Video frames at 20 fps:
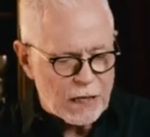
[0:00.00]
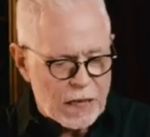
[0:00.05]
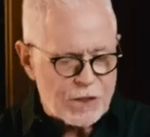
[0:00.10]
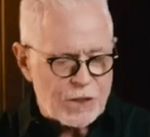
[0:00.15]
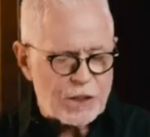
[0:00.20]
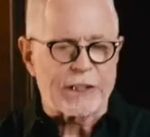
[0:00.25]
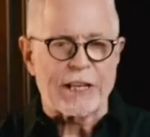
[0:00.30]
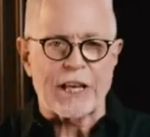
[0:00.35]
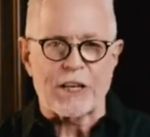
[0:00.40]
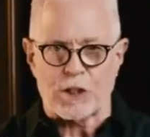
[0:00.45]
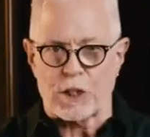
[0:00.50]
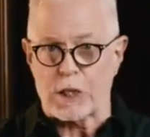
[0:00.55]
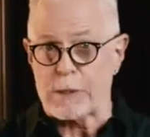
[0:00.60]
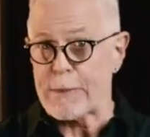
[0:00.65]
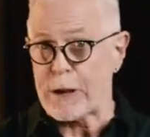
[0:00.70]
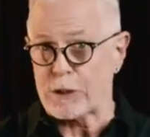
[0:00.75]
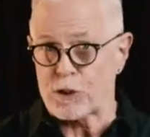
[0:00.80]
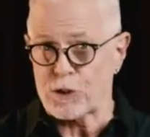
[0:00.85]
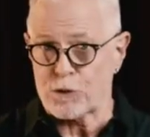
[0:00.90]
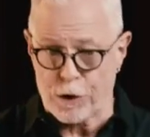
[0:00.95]
in the lesson
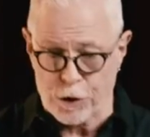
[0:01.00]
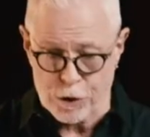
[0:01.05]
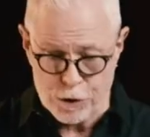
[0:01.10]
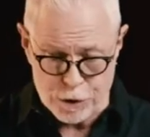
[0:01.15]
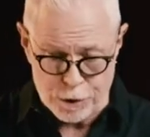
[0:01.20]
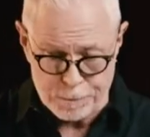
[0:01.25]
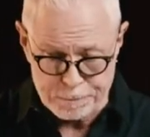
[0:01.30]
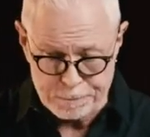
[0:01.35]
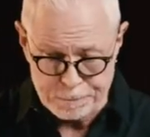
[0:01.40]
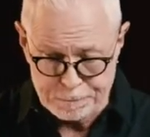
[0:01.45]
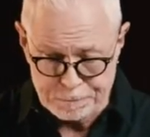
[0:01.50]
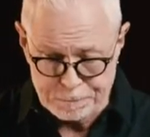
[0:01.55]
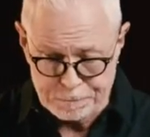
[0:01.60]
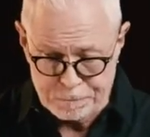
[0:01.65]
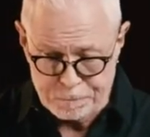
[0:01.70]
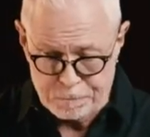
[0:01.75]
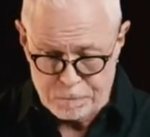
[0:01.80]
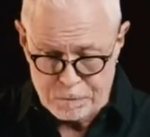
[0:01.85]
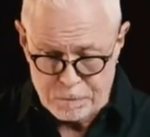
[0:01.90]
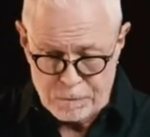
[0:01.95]
about structure,
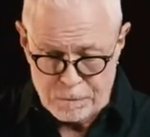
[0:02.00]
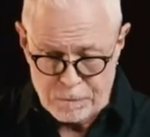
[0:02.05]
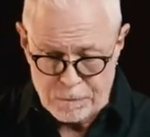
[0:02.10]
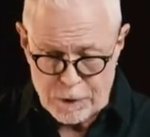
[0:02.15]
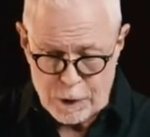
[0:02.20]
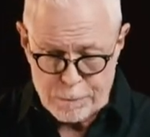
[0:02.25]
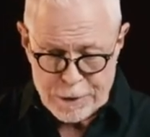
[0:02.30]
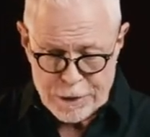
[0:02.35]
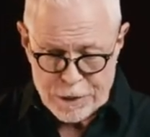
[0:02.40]
the